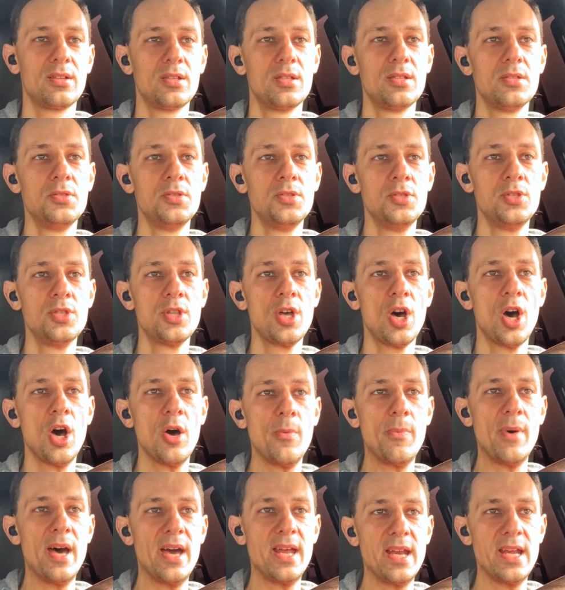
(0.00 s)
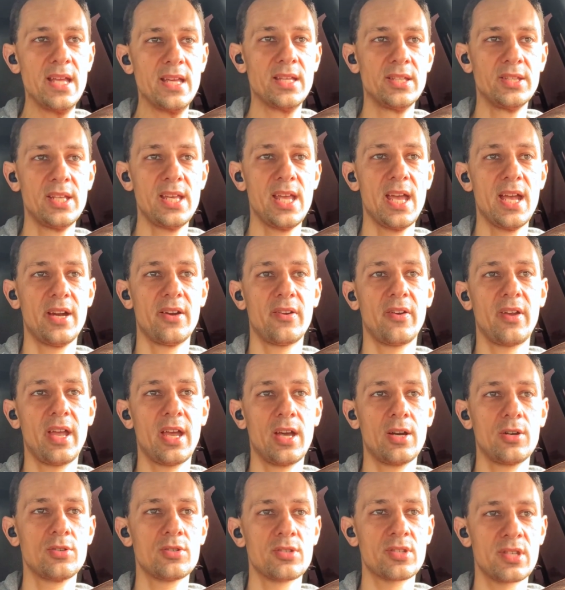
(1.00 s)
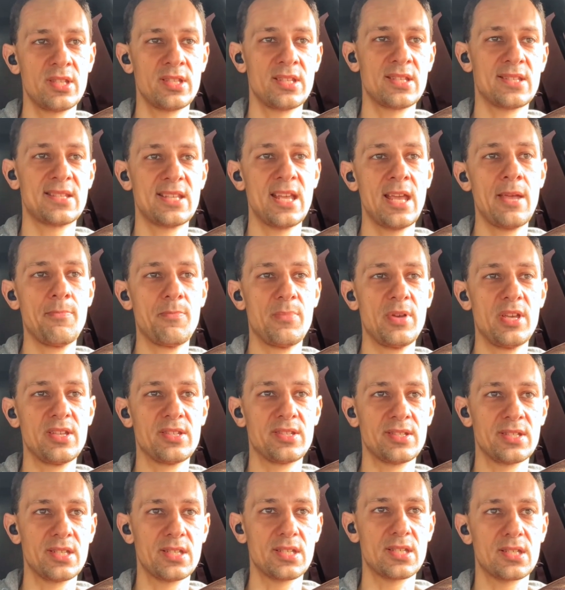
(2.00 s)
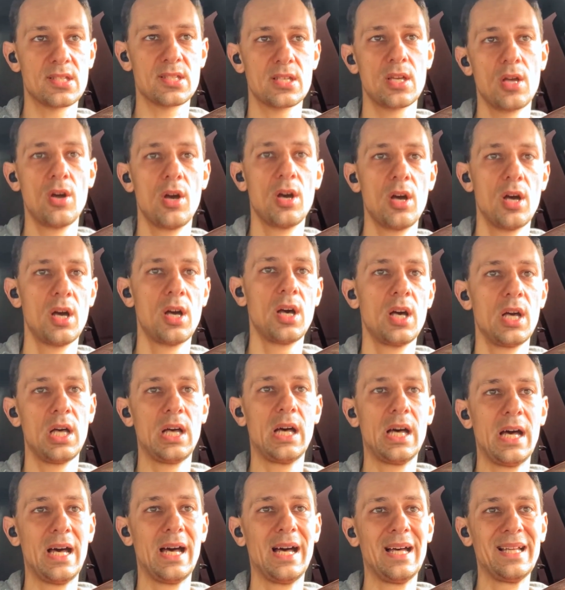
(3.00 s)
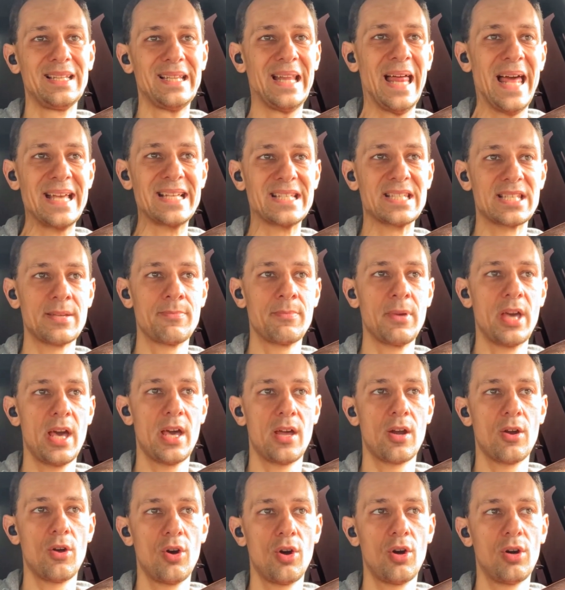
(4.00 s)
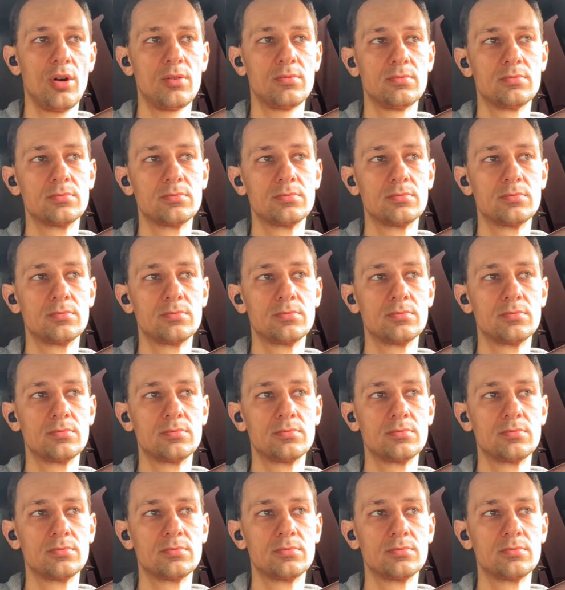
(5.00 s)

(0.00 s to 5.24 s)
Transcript: Nobody in the area who's in the same business likes him at all.